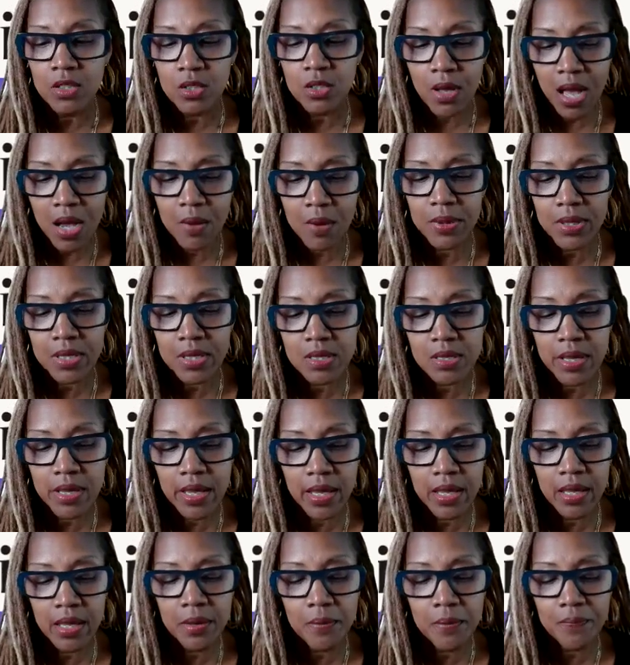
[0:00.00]
So I would
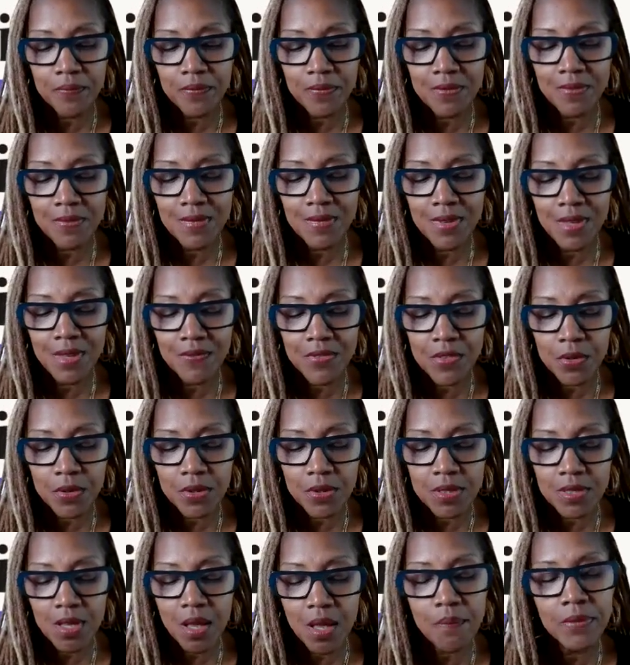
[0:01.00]
say if
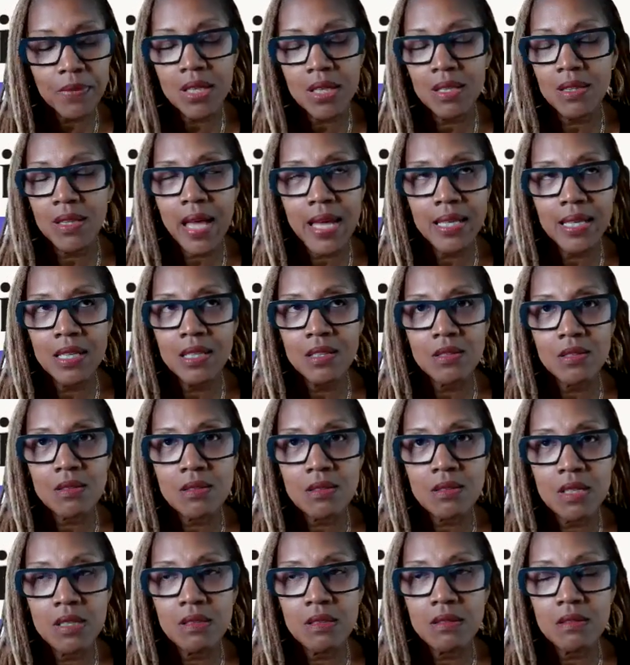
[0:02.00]
there's something that
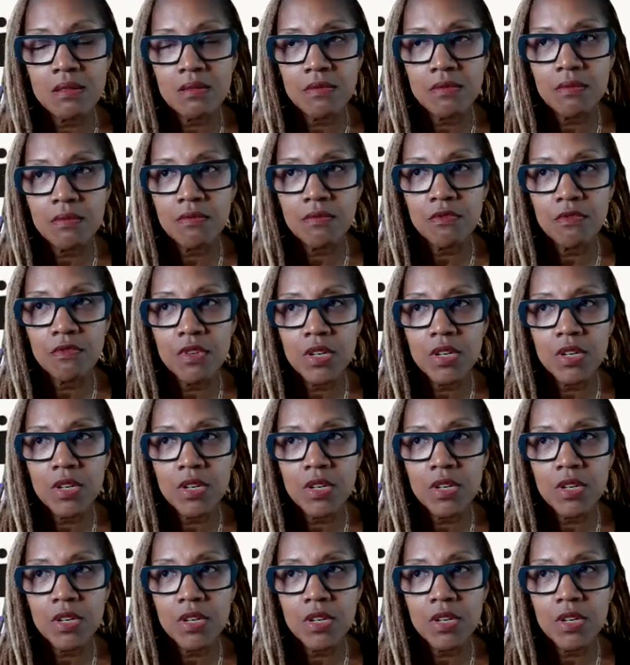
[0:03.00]
is